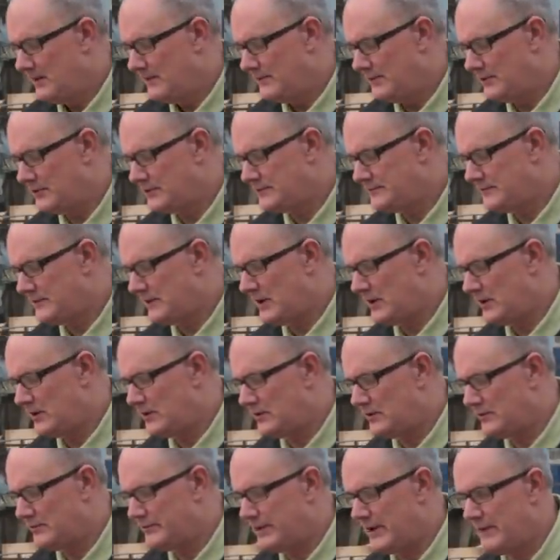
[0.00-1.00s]
First of
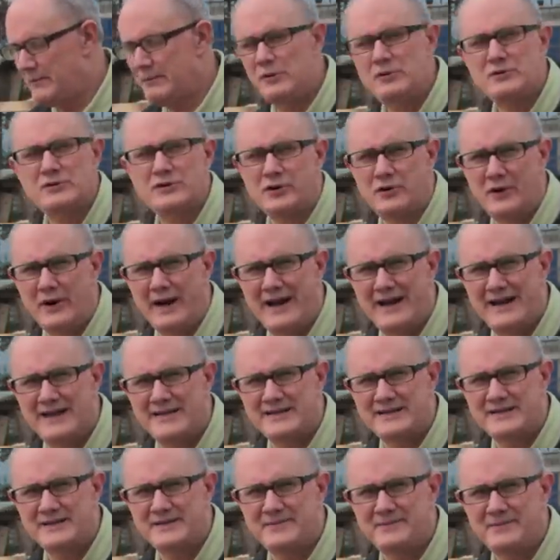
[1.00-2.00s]
all, bamboo is a
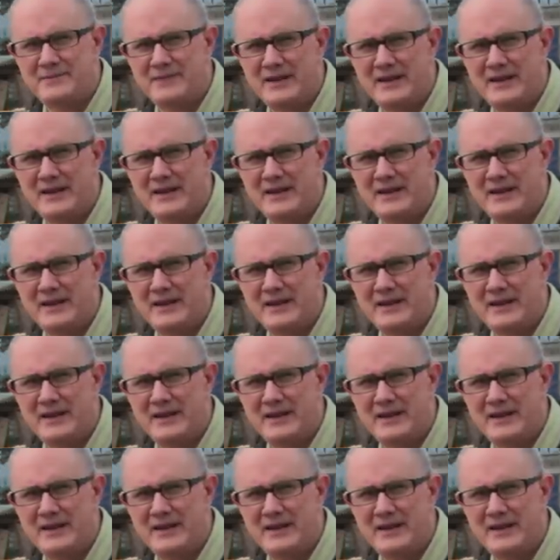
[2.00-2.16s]
grass.